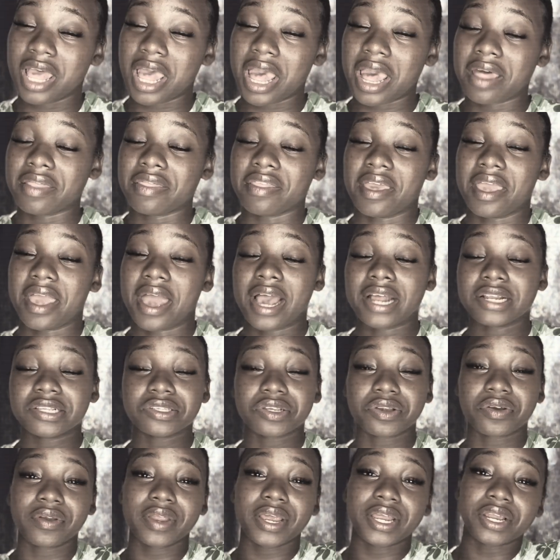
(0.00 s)
They had to
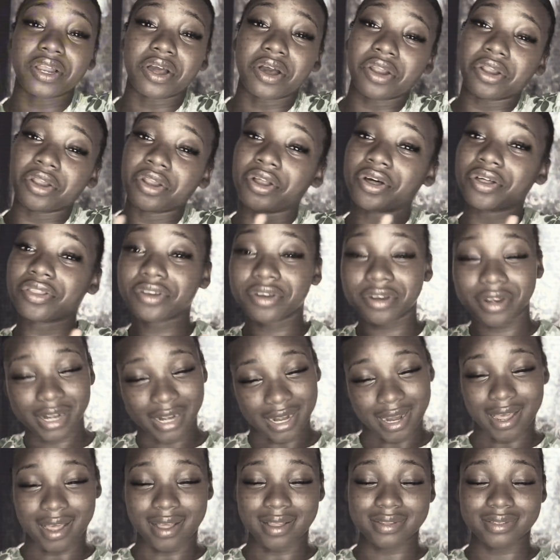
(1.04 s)
create another
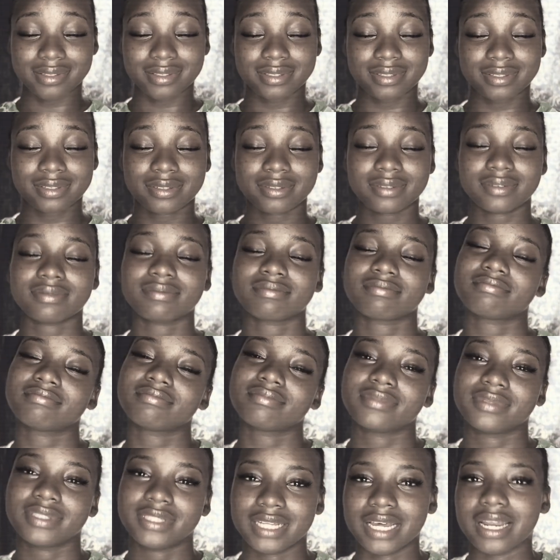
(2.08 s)
class
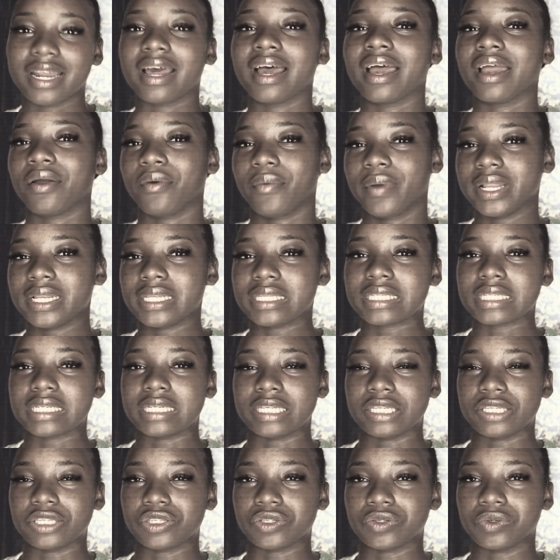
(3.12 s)
that I went
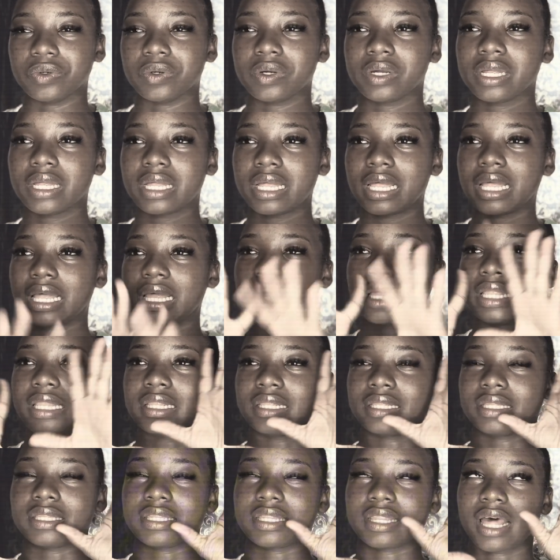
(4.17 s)
into.
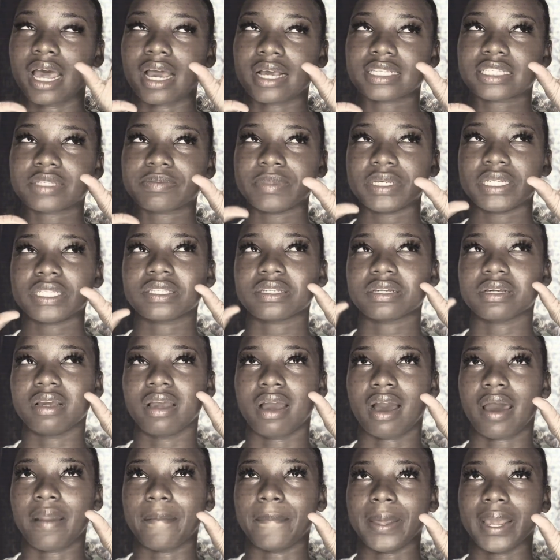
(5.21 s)
Thanks be to
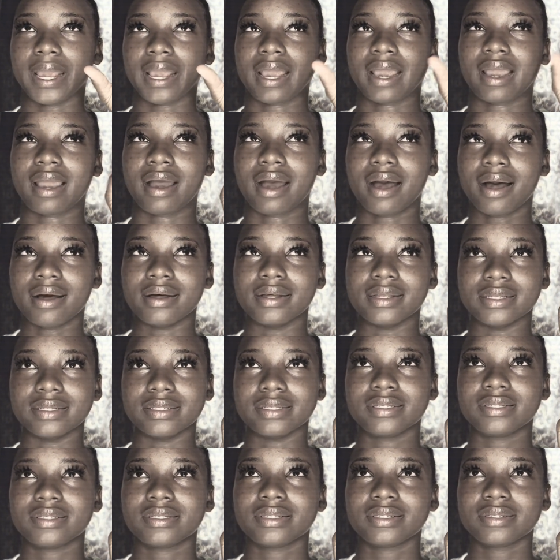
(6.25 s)
God,
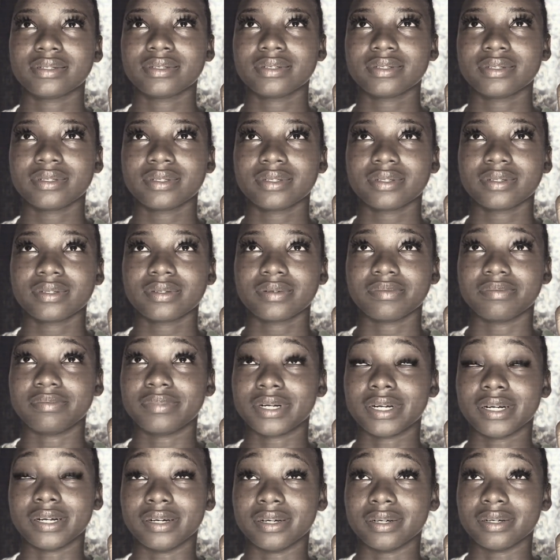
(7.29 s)
because
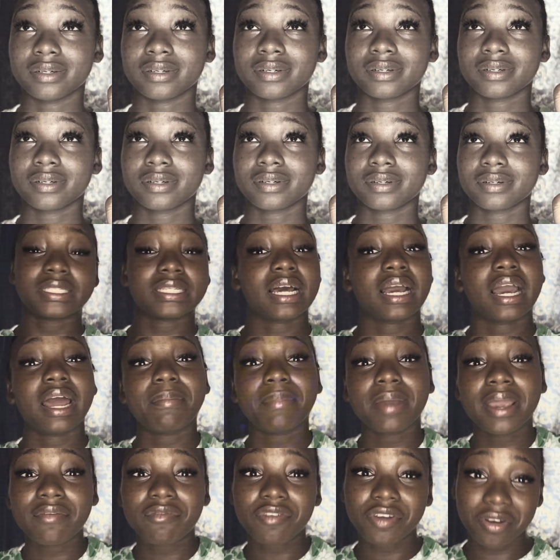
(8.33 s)
bro, thank God I
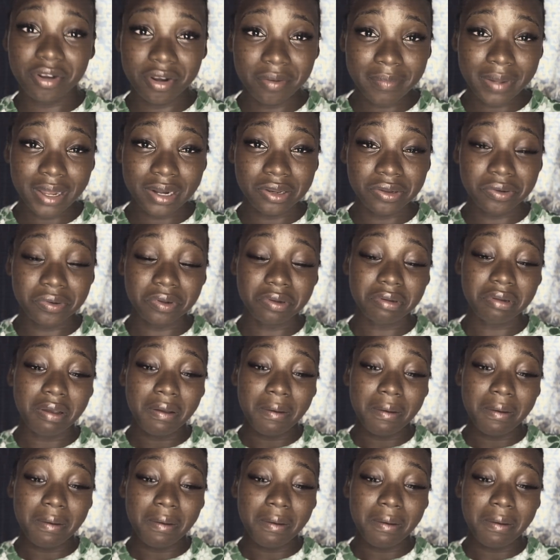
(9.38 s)
get to do the module,